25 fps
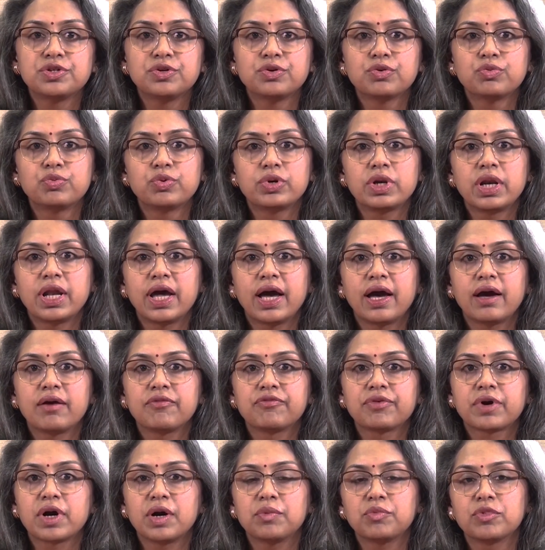you will
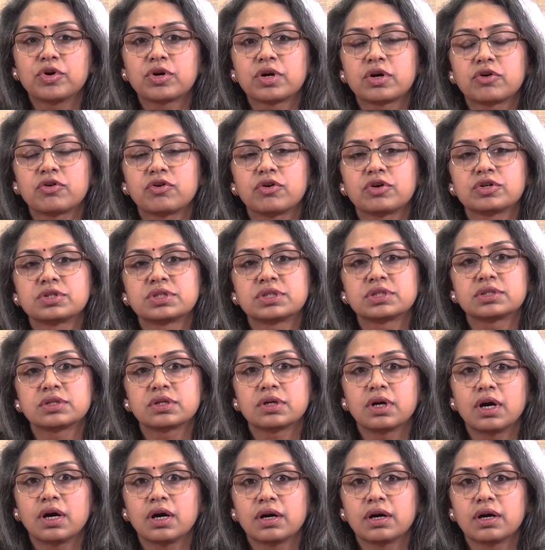have come across